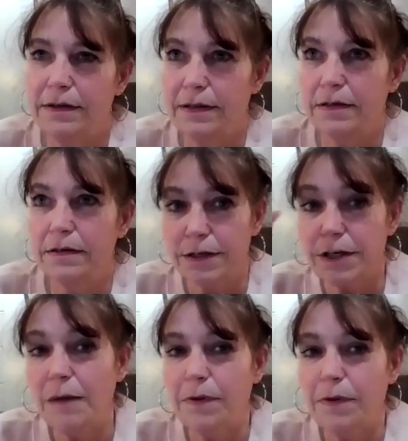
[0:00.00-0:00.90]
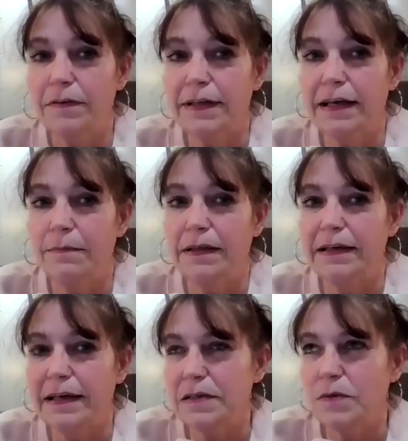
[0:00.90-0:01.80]
the top level
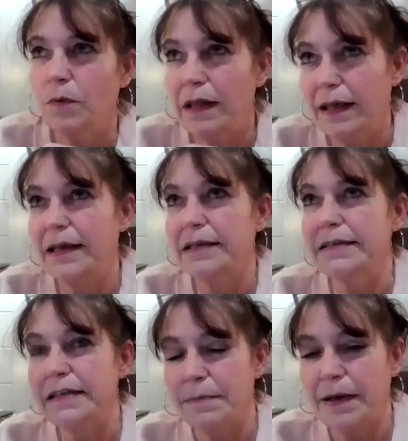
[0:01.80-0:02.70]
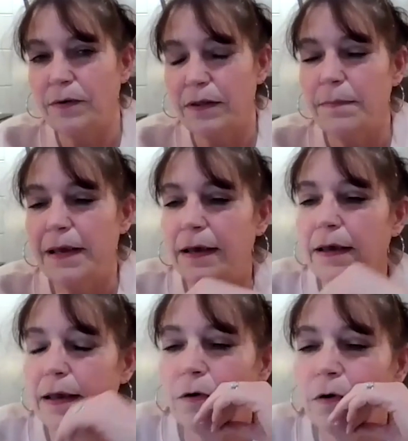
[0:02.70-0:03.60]
liability as well as the amount in the bank
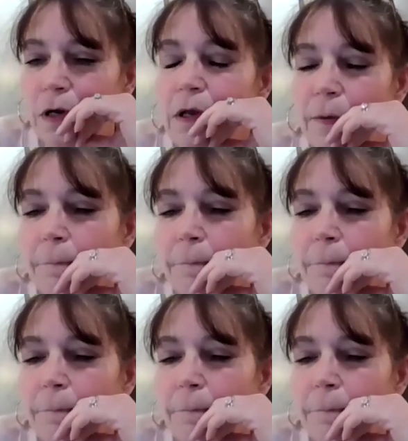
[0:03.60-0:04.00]
account.